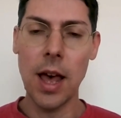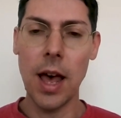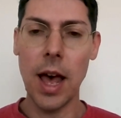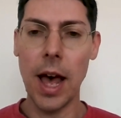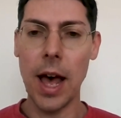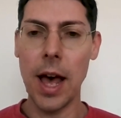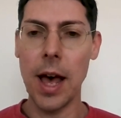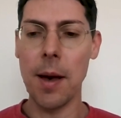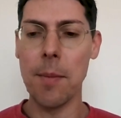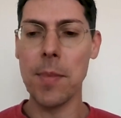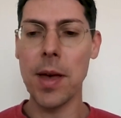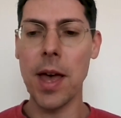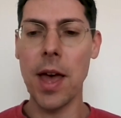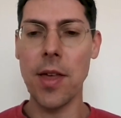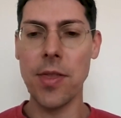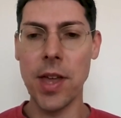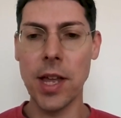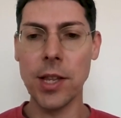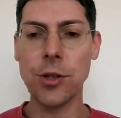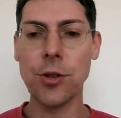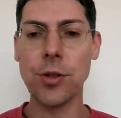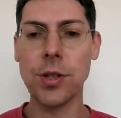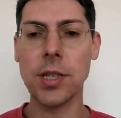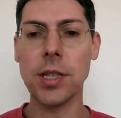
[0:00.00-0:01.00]
and
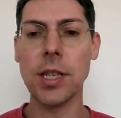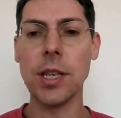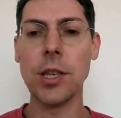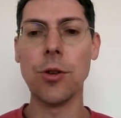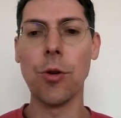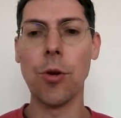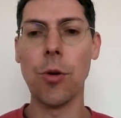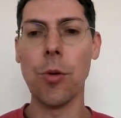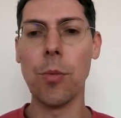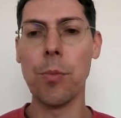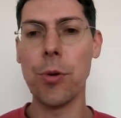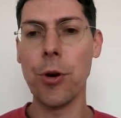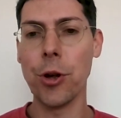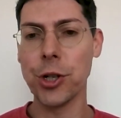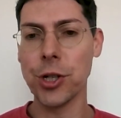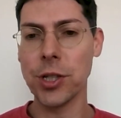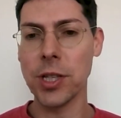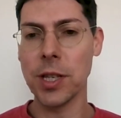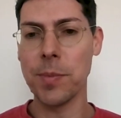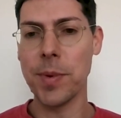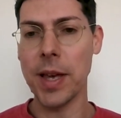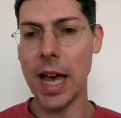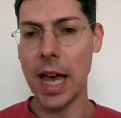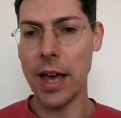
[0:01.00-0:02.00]
then to see your
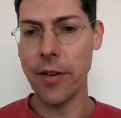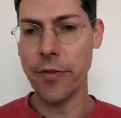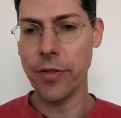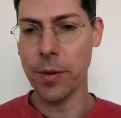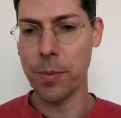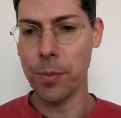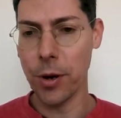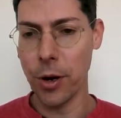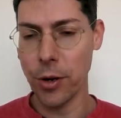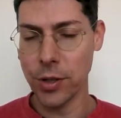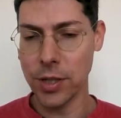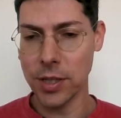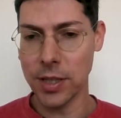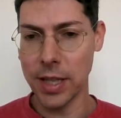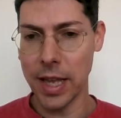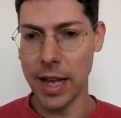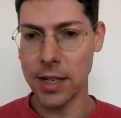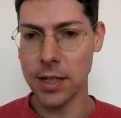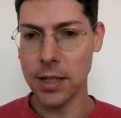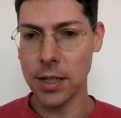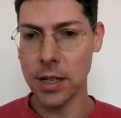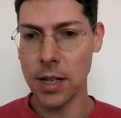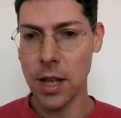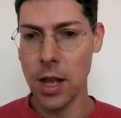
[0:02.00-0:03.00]
purchasing behavior post
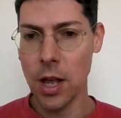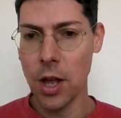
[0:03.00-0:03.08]
that.